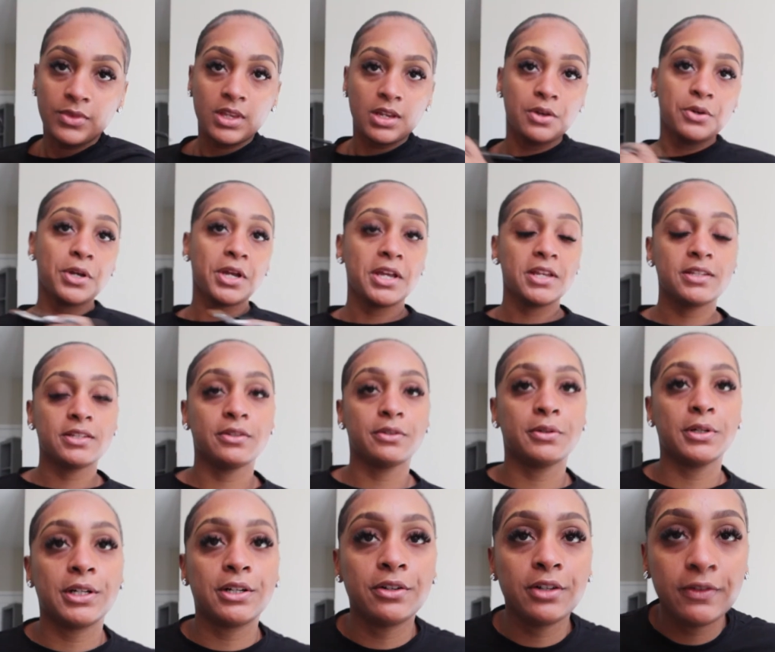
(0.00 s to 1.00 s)
Okay, so
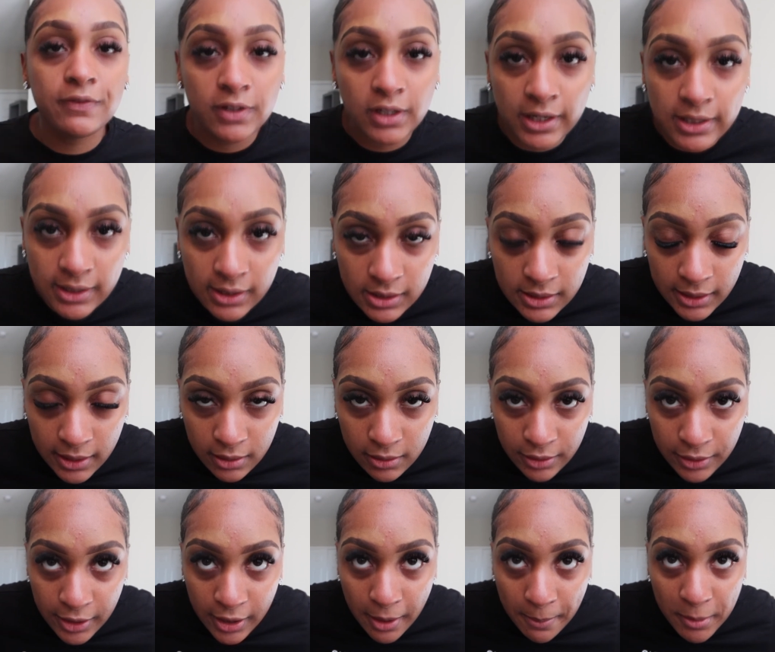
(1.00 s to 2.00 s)
I don't know if you guys can tell or
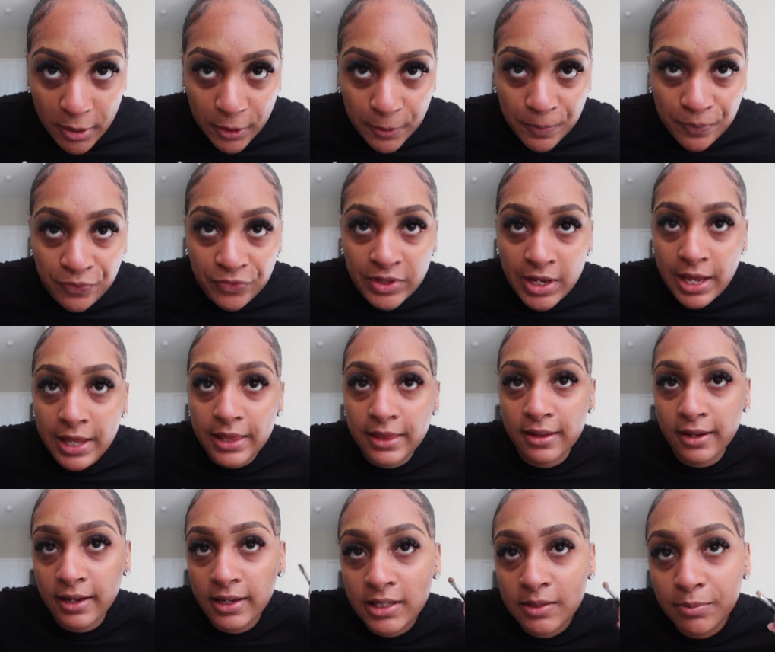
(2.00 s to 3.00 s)
not, but
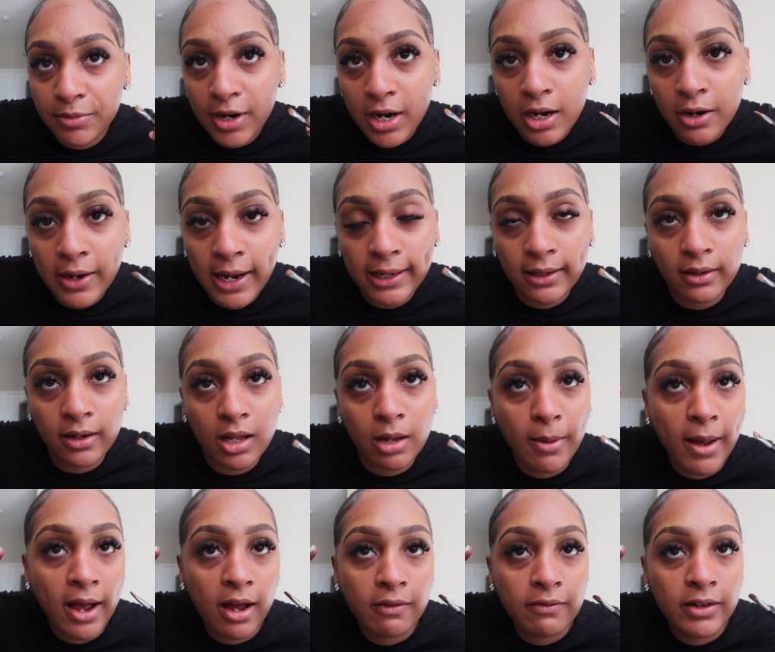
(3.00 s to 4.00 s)
this brow ended up
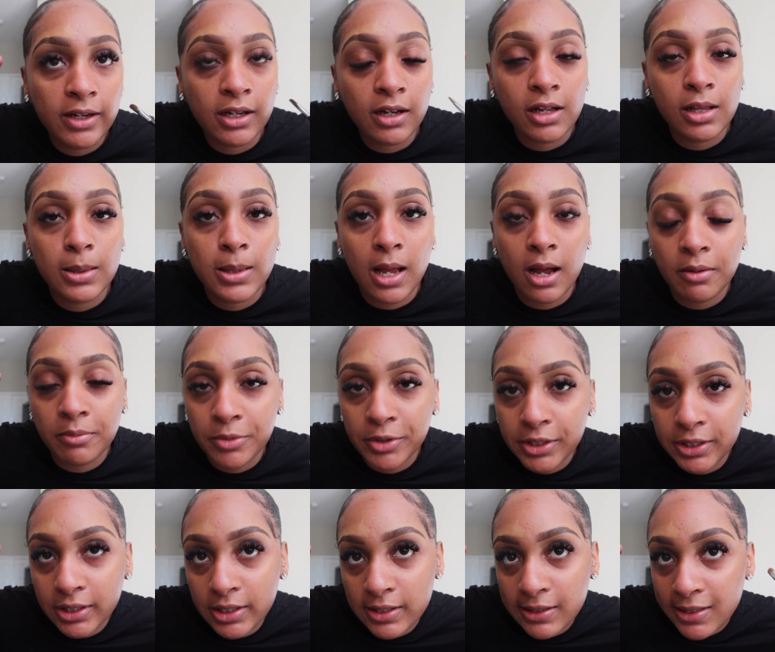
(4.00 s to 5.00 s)
having a lot more
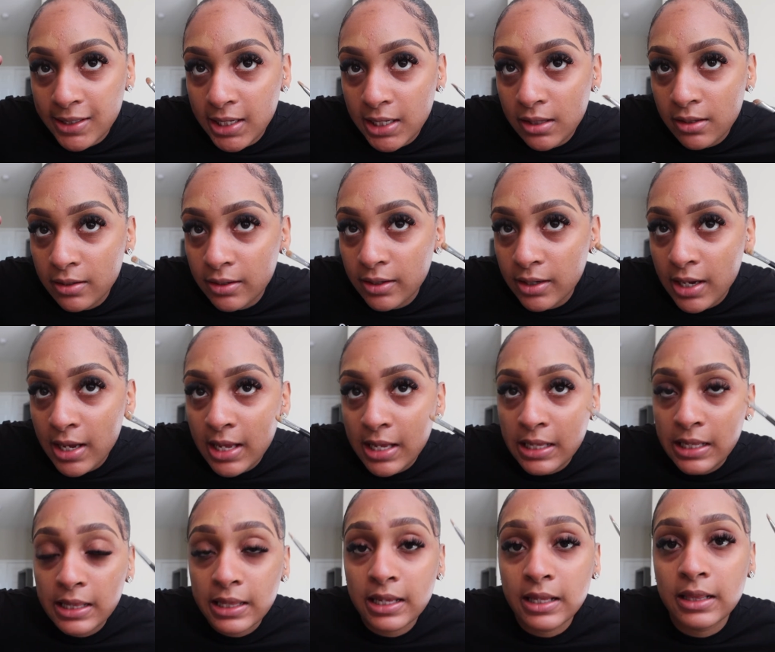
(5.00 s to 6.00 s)
concealer
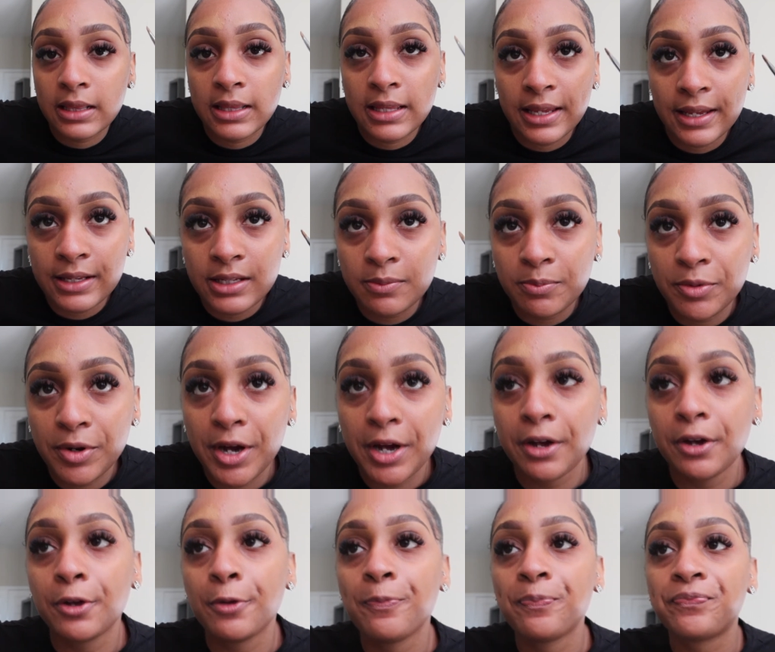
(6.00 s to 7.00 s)
than this
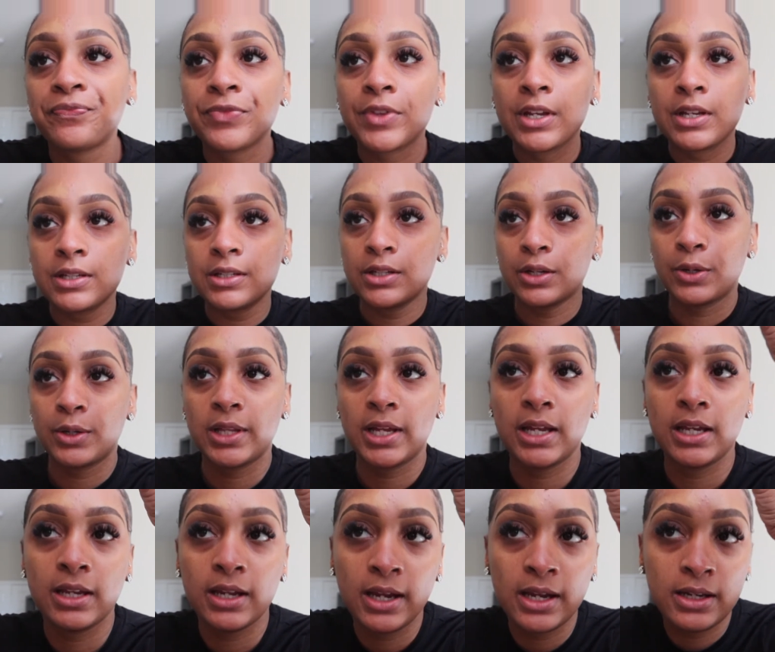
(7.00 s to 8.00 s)
brow. So
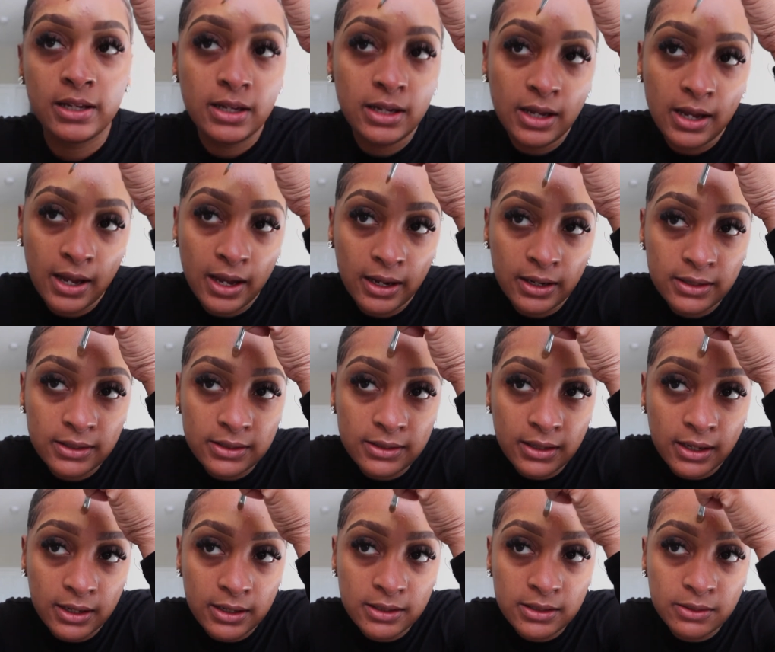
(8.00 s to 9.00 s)
like any
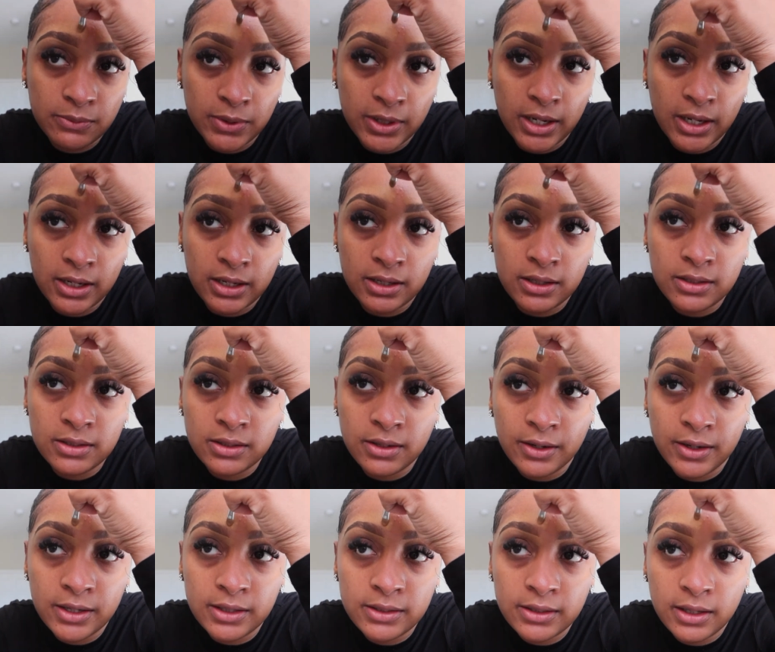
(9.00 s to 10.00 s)
excess, when I
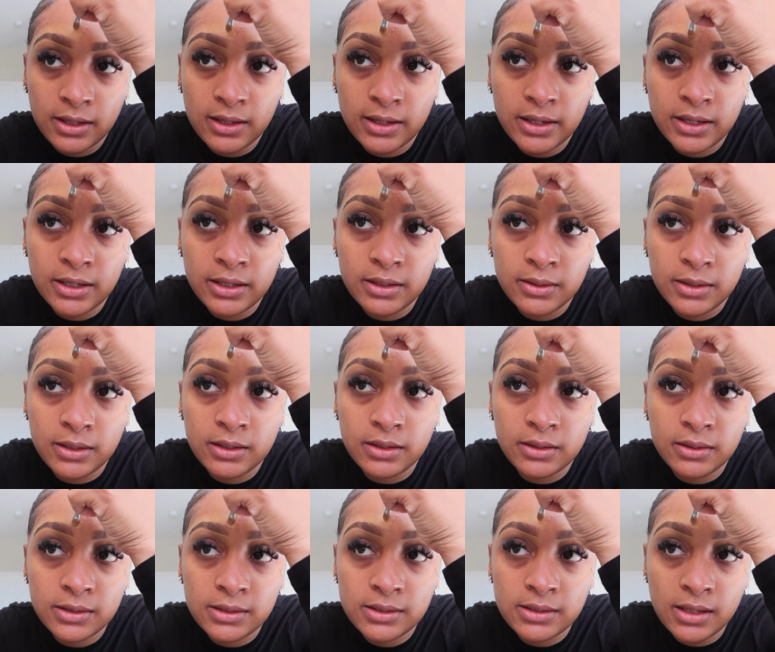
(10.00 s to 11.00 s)
start to like
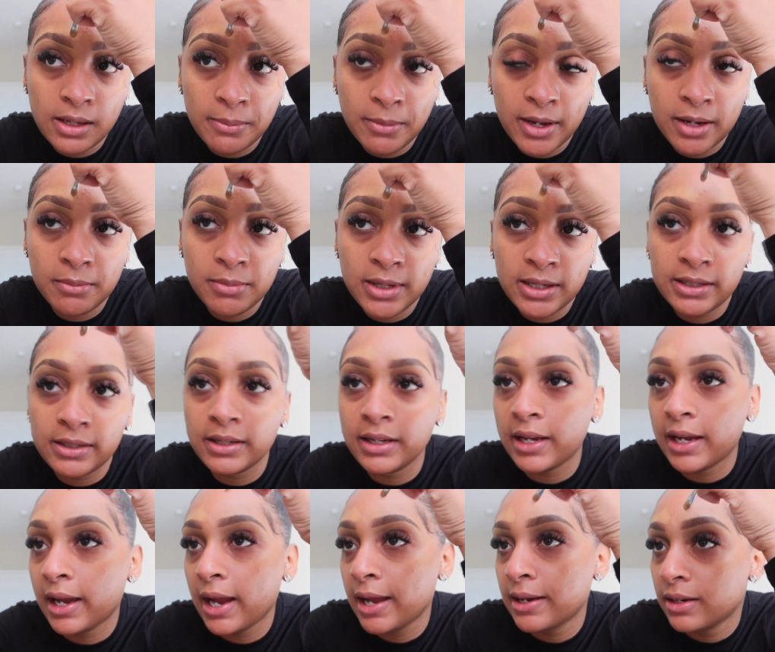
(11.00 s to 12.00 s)
semi-blend it, I
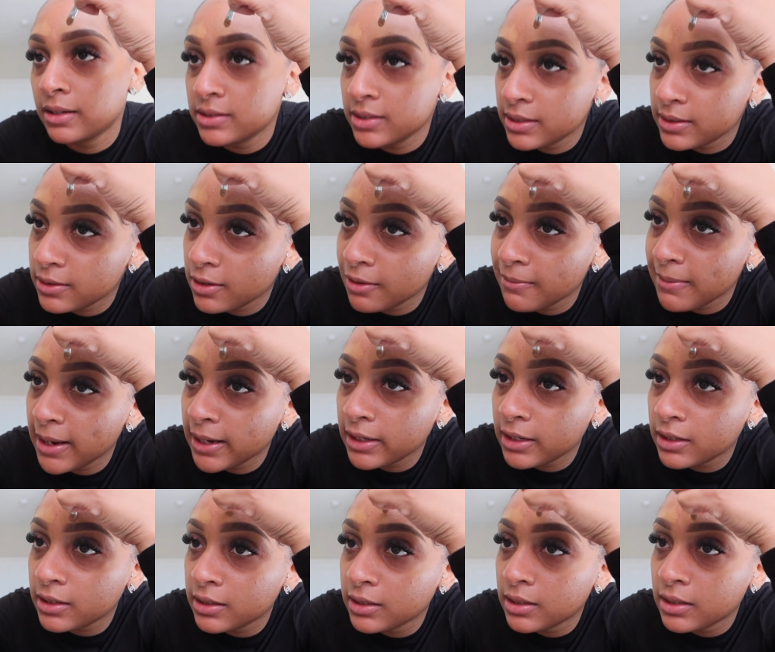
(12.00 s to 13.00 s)
kind of just go back
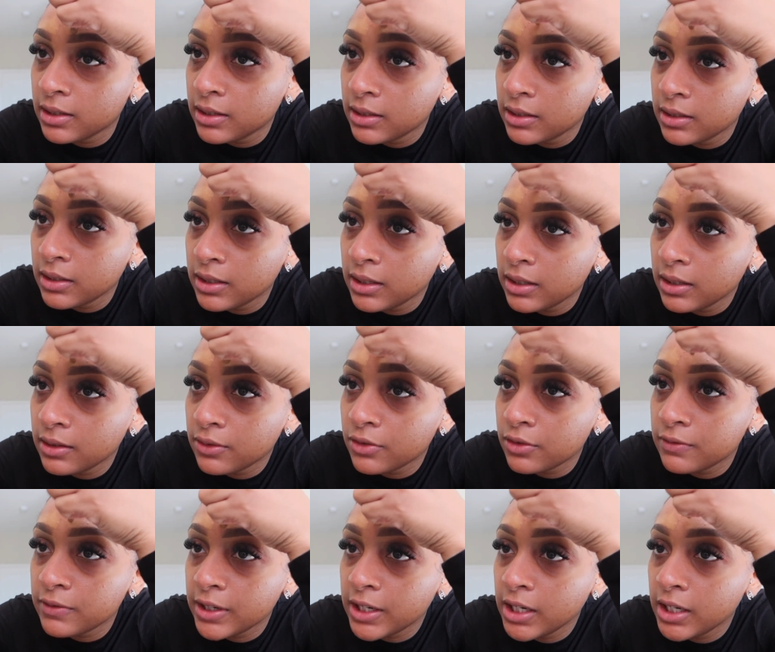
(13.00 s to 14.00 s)
in
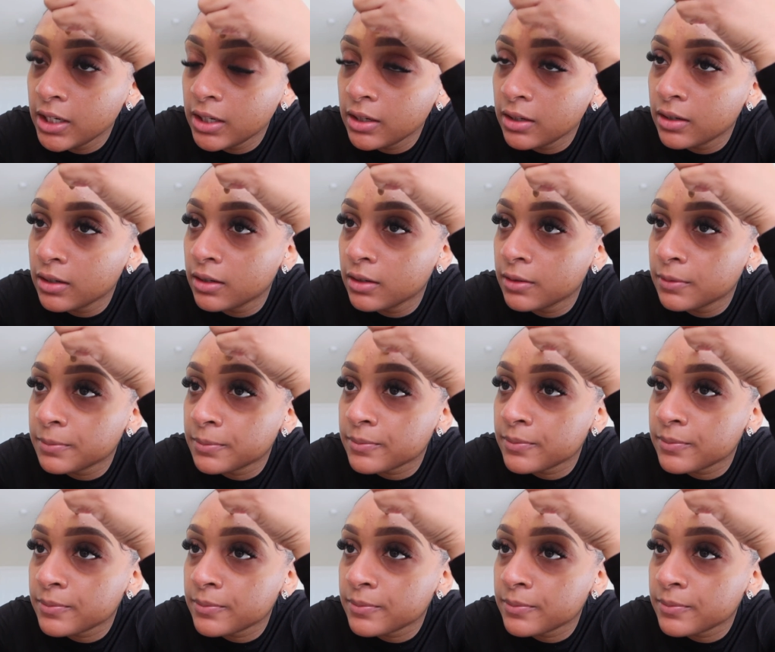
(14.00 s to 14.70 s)
over here